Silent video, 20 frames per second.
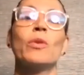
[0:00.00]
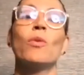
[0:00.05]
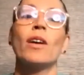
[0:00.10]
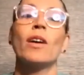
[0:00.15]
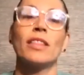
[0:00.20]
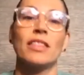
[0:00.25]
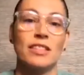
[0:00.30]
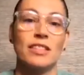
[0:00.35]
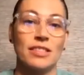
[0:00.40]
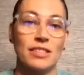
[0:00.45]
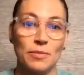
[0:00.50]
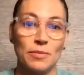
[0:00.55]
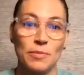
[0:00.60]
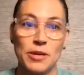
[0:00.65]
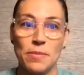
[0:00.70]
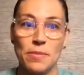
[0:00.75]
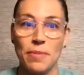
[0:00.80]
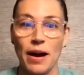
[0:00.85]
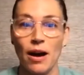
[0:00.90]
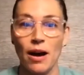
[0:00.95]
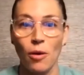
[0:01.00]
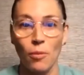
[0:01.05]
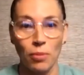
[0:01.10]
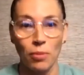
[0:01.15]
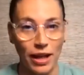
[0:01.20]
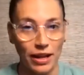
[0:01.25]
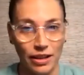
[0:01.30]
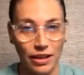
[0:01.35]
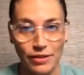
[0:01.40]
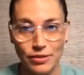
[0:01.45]
want this to be about
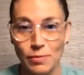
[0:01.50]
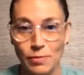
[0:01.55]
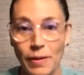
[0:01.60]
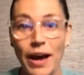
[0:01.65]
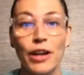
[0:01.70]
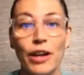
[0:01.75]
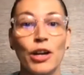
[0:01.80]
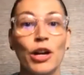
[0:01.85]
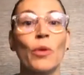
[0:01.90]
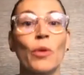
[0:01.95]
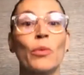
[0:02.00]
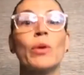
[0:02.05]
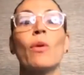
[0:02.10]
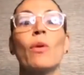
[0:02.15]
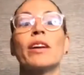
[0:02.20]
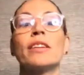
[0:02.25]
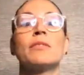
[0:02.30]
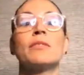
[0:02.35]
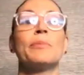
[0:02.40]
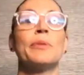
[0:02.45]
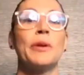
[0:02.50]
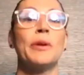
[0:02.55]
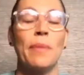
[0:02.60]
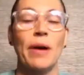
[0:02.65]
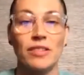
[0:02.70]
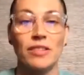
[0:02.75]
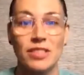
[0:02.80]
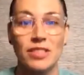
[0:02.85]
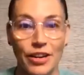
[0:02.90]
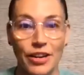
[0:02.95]
Black Lives Matter. We want it to be
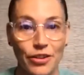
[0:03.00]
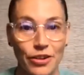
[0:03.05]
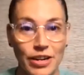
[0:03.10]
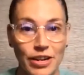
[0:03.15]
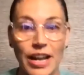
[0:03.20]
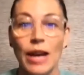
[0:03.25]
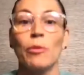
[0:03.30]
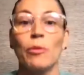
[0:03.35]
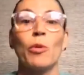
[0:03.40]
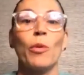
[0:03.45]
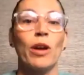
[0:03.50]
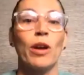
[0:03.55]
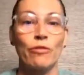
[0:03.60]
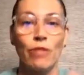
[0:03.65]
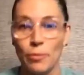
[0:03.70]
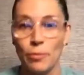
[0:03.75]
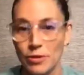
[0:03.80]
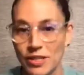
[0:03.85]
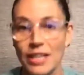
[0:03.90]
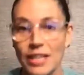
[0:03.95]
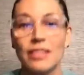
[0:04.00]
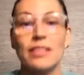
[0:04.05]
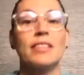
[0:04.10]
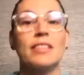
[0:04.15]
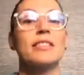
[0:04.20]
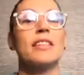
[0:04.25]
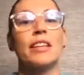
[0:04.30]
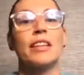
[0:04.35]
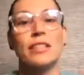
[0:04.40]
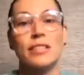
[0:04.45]
about say her name. We want to represent these
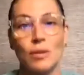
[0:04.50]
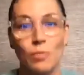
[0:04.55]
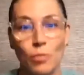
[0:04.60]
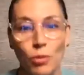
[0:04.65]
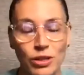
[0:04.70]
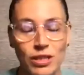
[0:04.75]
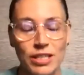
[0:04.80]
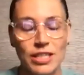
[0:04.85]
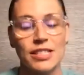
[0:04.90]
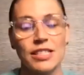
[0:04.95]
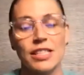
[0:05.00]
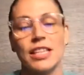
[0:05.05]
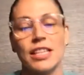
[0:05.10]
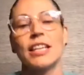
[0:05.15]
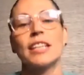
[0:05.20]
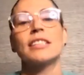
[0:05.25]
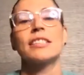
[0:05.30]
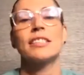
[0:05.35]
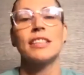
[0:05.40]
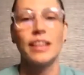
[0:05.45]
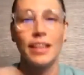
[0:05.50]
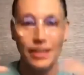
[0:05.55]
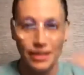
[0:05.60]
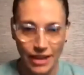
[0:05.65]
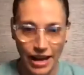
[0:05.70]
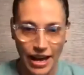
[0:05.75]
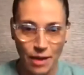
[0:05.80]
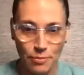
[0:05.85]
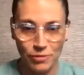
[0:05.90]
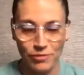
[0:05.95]
things, support these things,
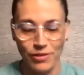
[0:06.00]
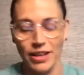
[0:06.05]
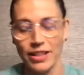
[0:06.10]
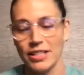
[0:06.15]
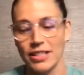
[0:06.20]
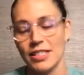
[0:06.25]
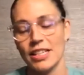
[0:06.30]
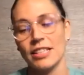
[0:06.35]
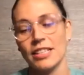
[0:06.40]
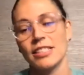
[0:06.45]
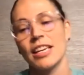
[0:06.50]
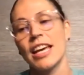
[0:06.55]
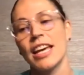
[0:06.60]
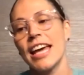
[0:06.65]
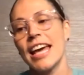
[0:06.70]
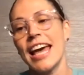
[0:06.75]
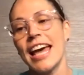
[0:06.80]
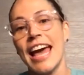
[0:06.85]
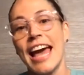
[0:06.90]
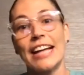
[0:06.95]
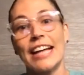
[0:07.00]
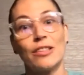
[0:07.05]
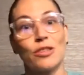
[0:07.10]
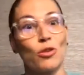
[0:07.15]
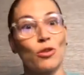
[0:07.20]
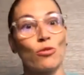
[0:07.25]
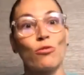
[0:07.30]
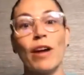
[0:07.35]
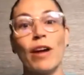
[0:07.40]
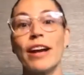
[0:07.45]
amplify these things. And so
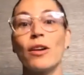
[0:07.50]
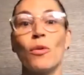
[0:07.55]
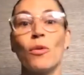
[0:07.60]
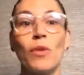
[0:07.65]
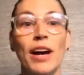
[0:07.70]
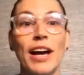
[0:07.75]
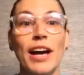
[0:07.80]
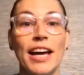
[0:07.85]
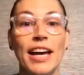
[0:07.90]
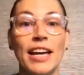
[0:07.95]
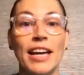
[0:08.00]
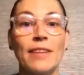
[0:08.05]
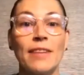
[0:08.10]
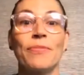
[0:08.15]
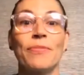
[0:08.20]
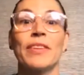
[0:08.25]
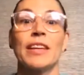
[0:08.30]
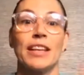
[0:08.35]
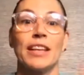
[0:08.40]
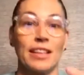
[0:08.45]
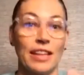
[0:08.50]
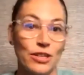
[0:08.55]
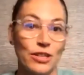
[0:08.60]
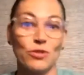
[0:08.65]
right away, like